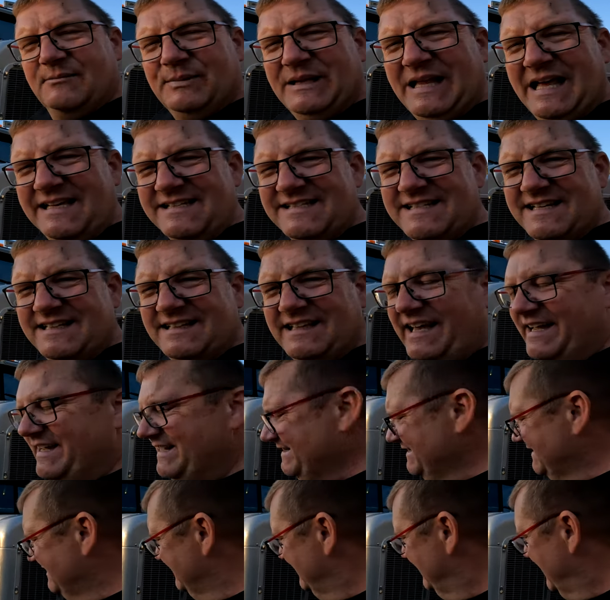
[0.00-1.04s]
plastic
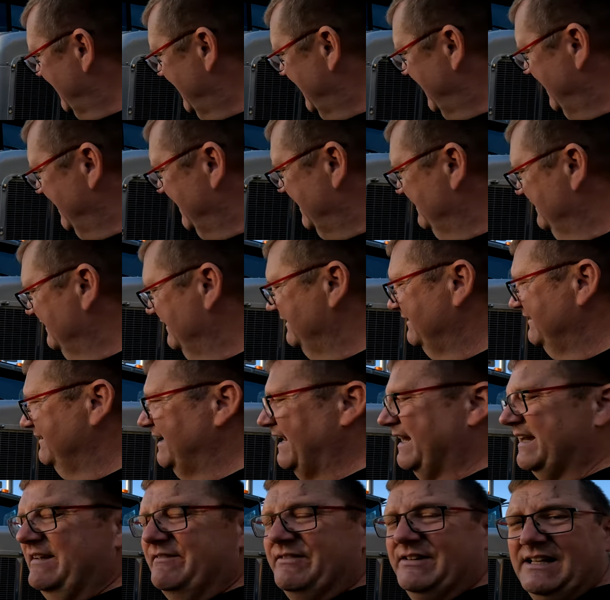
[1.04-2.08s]
lights and
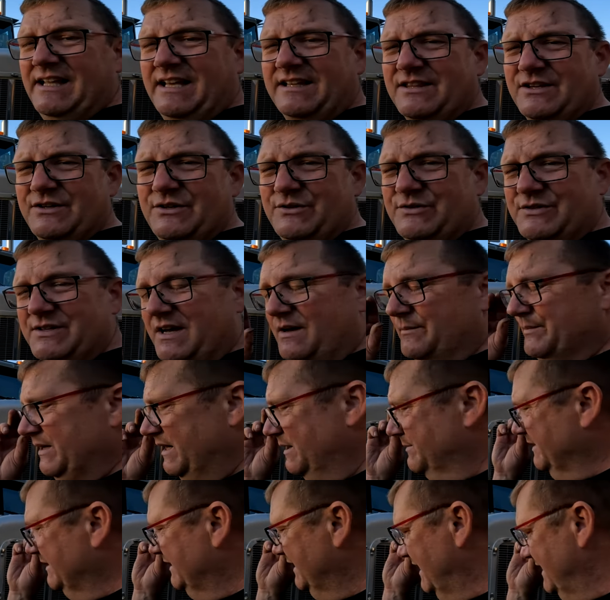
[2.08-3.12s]
even like the new style
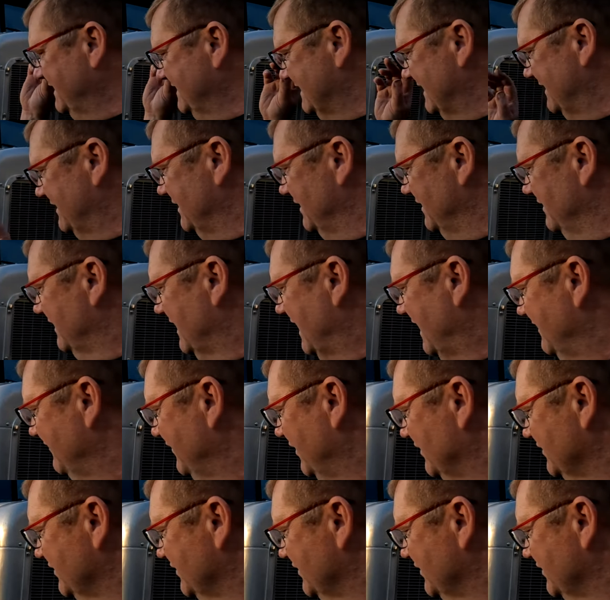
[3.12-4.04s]
Peterbilt lights, and they're kind of